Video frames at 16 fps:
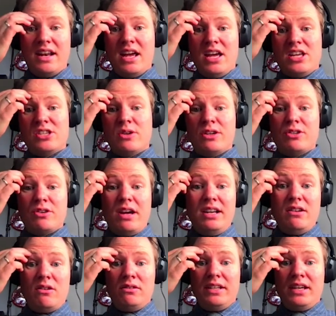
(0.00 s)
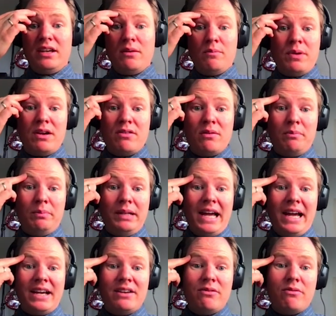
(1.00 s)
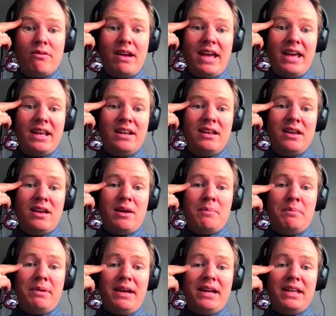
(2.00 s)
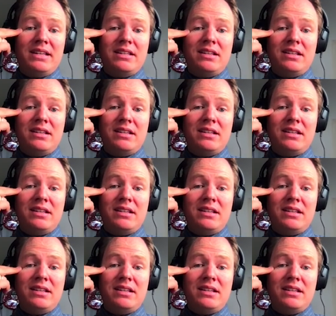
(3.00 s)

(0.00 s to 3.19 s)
So I tried to only compare the black and red, but